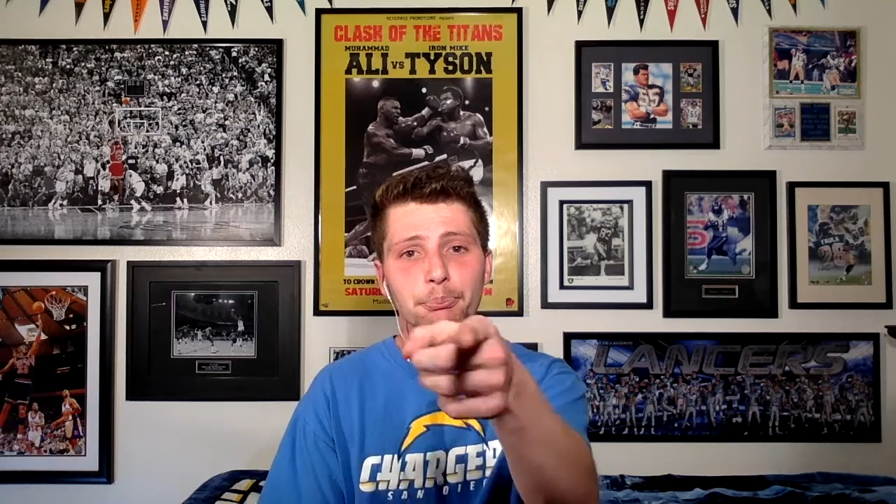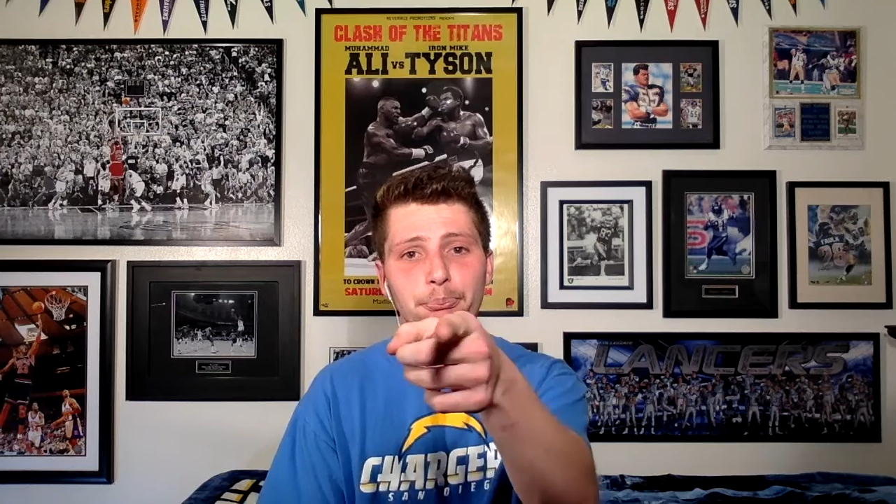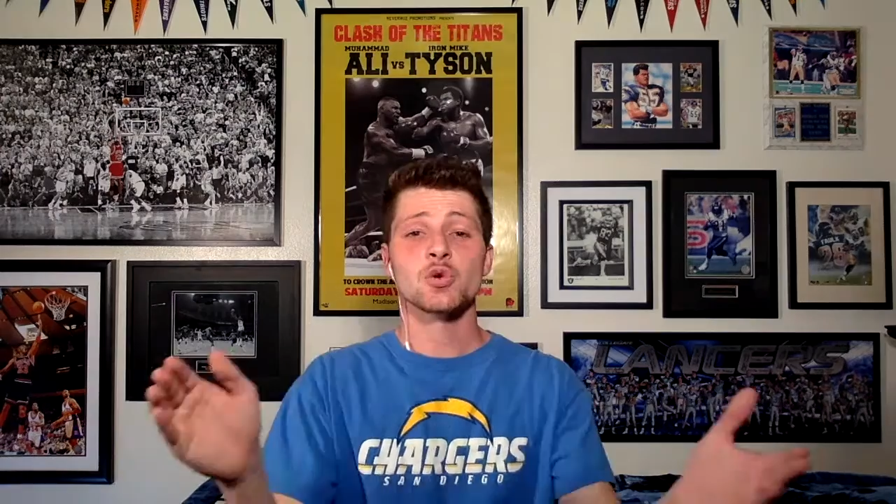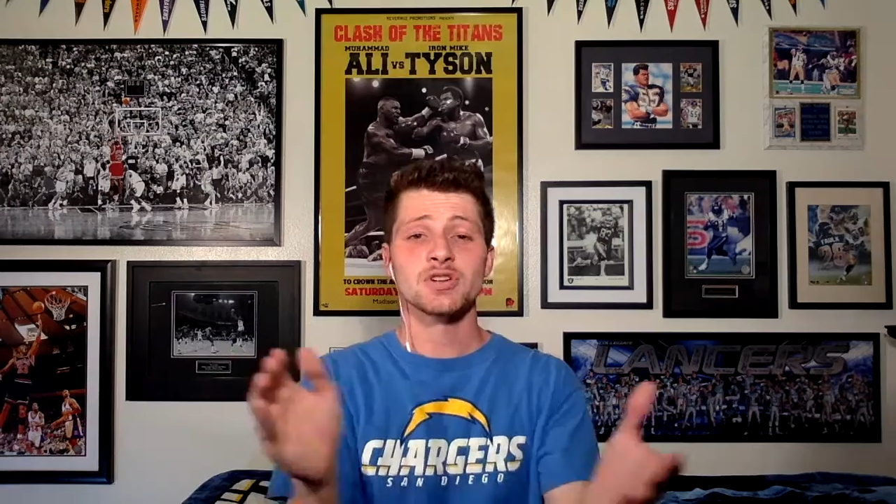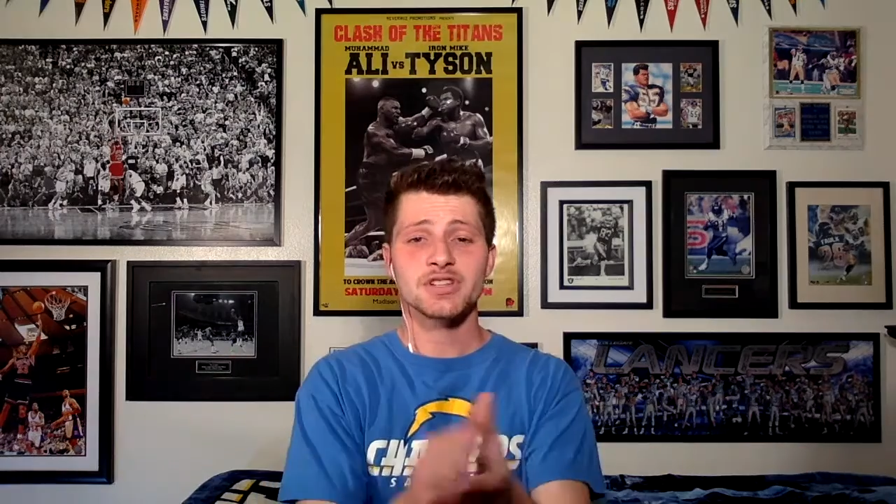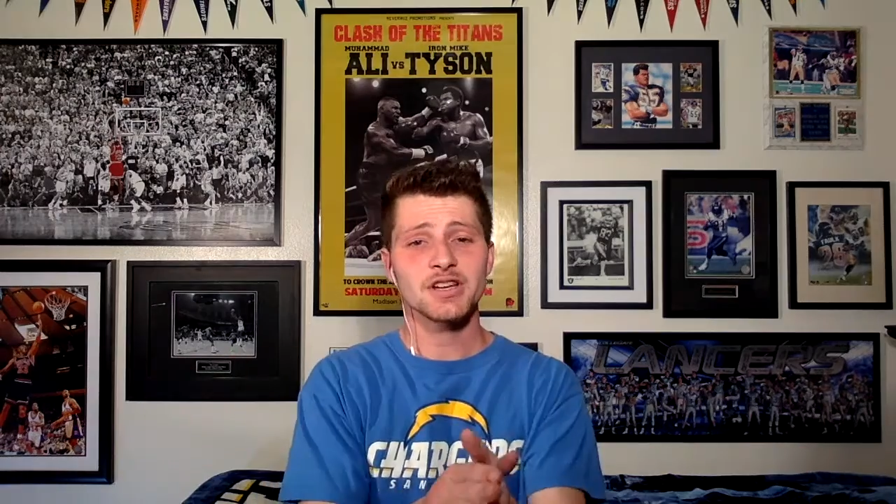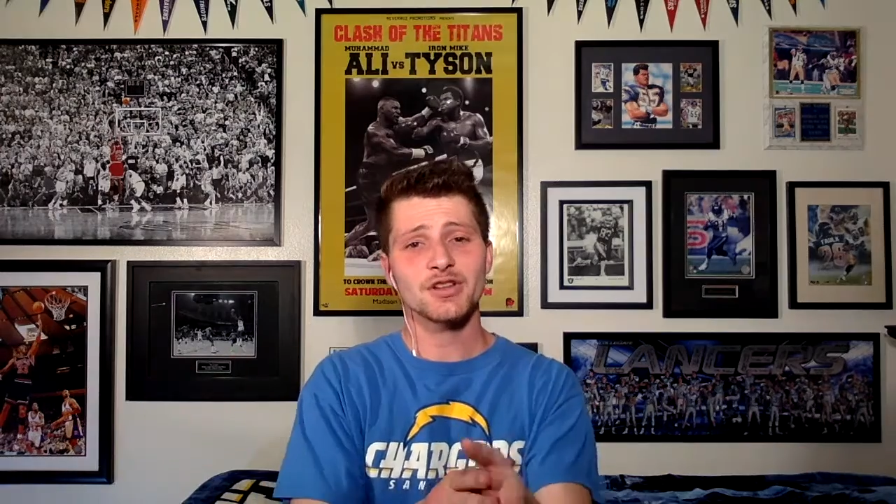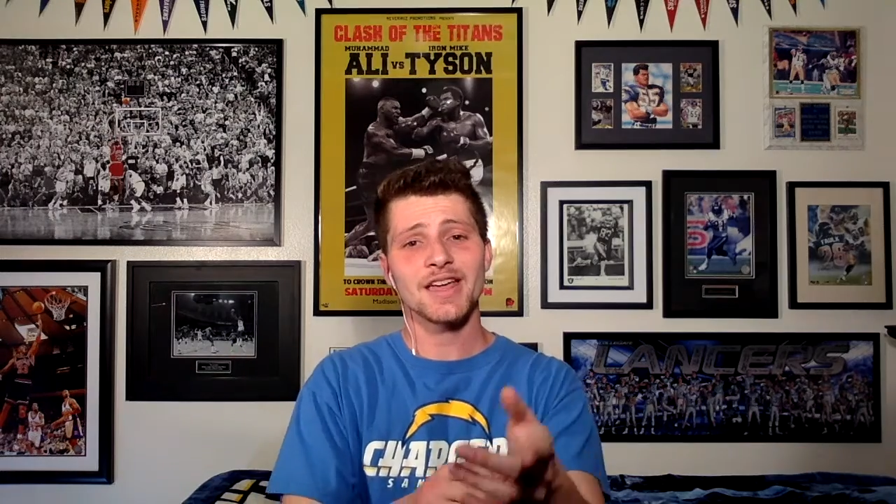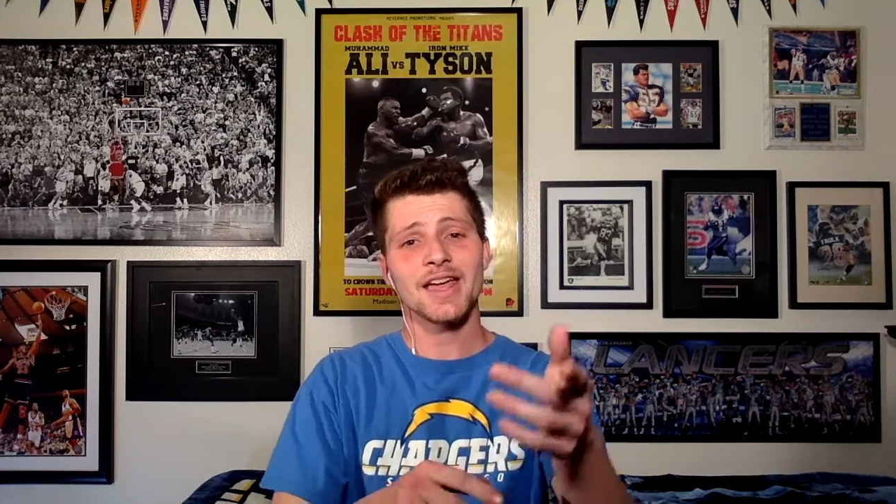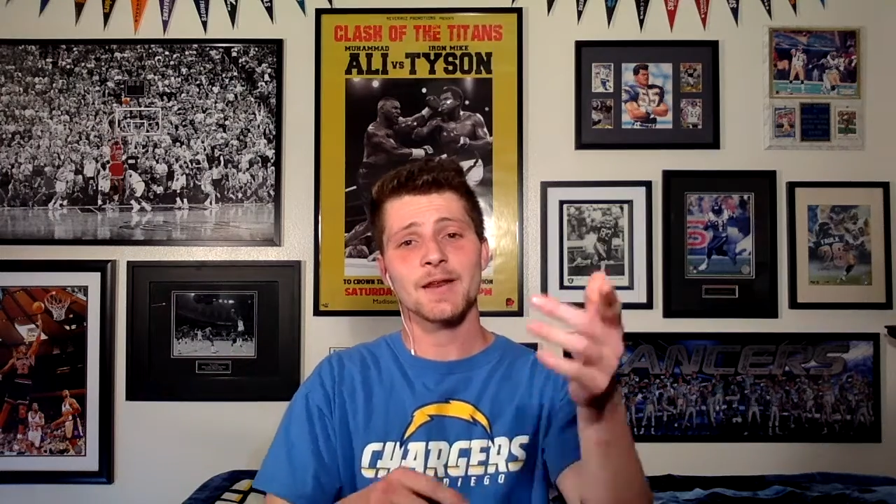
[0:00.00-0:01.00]
So
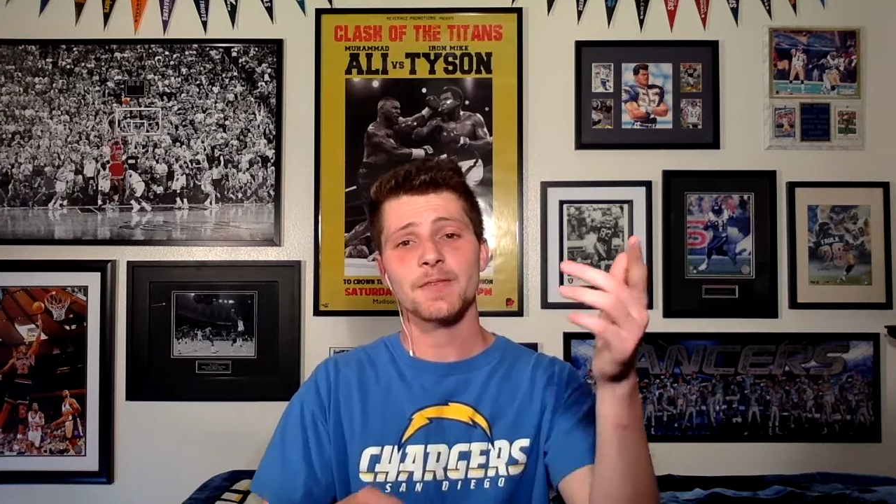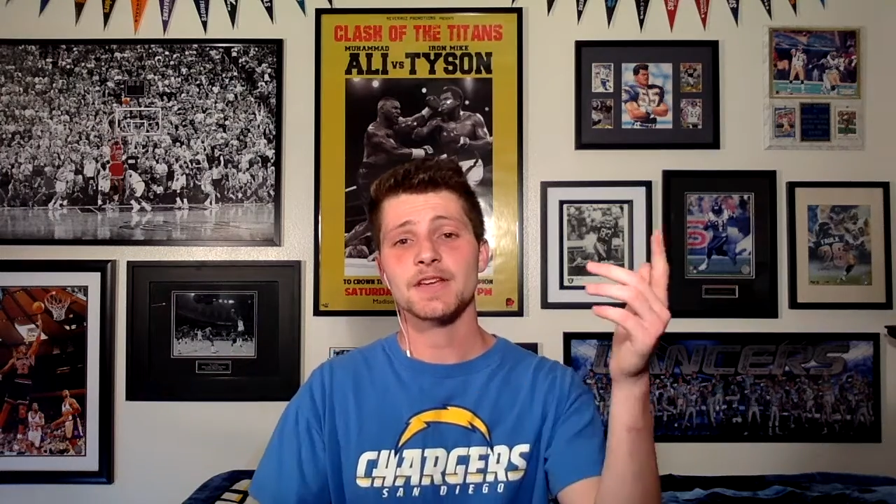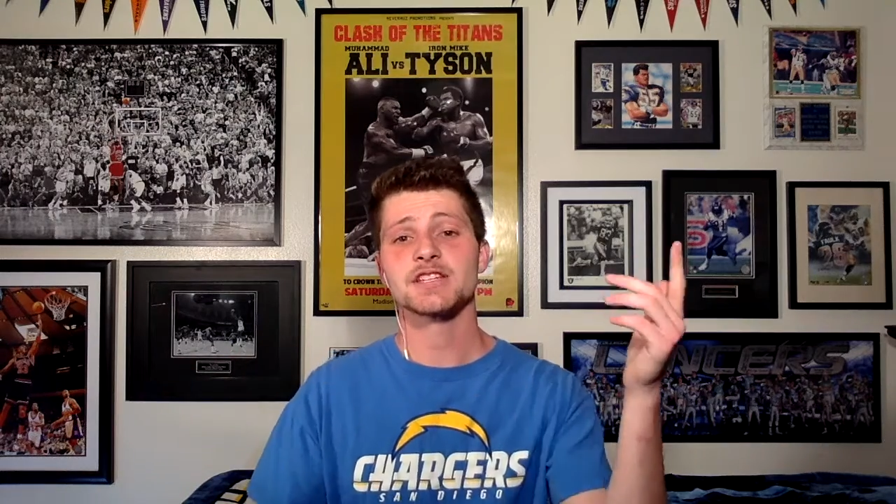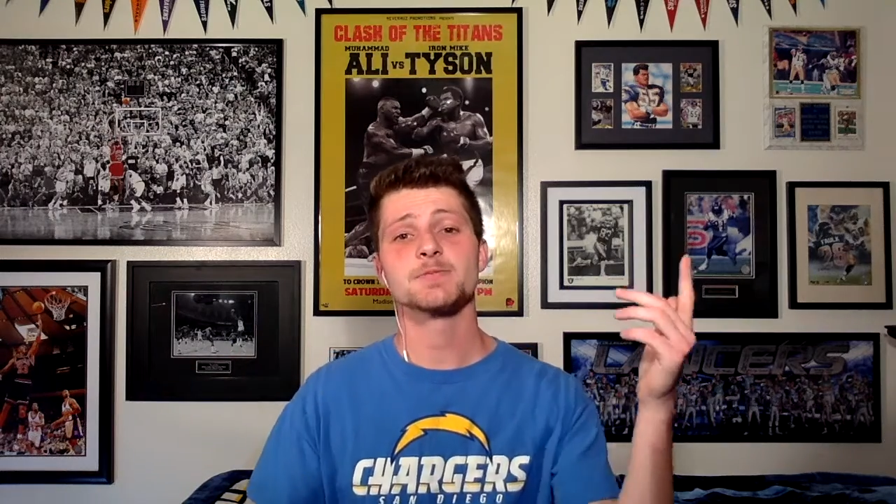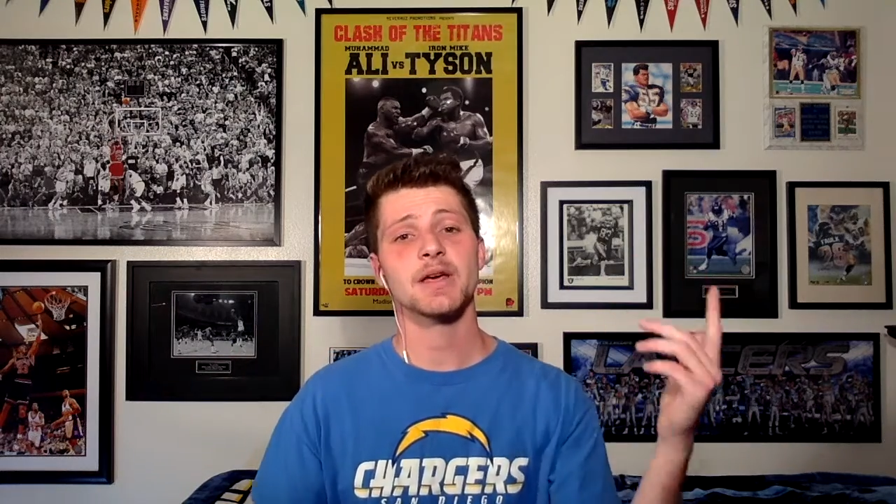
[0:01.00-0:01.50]
until then, this